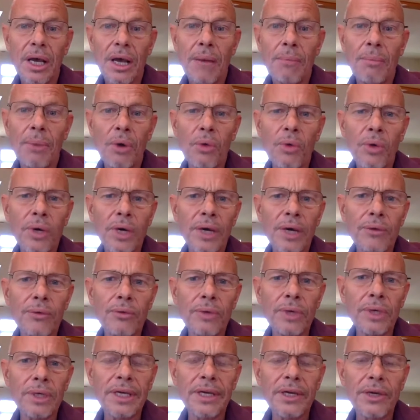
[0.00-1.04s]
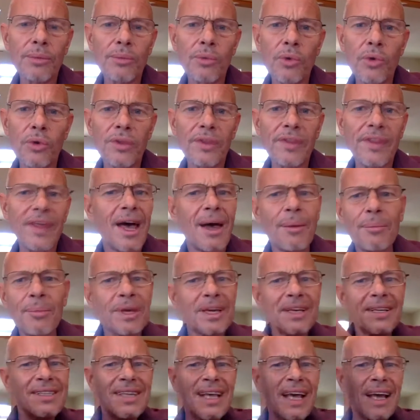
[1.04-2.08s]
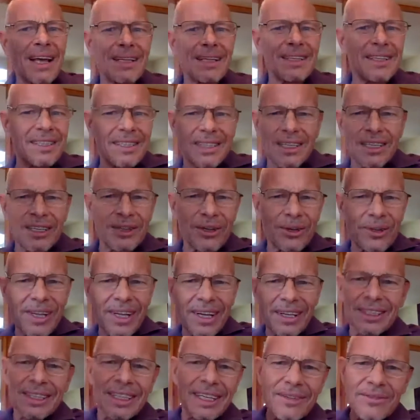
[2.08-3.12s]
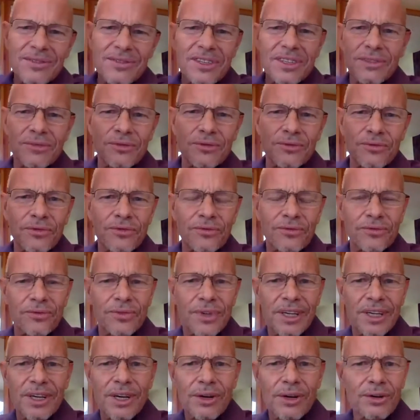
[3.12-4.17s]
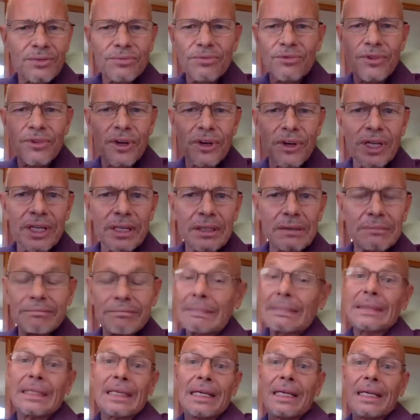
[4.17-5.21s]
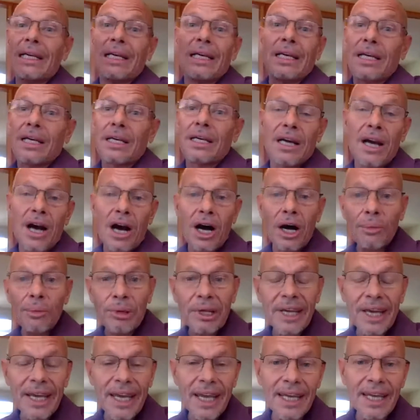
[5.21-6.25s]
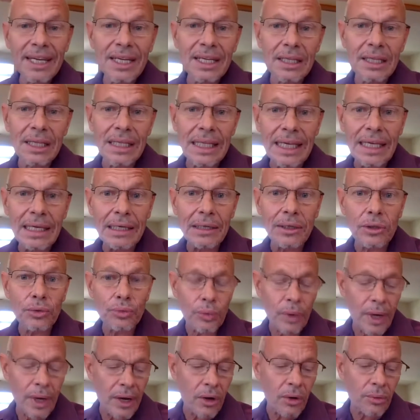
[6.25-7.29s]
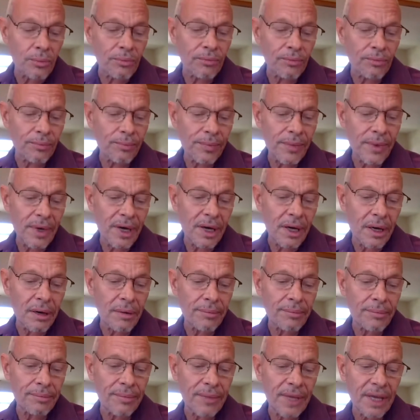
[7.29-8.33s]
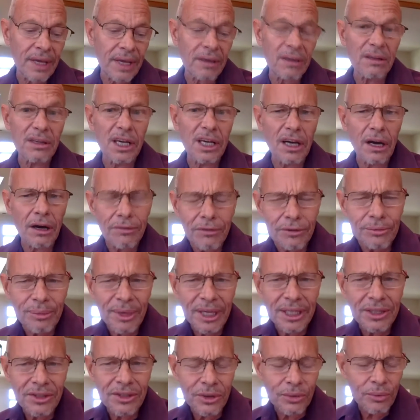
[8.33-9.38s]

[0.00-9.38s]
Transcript: but what I really hear more than that, because that's, you know, that lives in a very complicated legal realm um, and governmental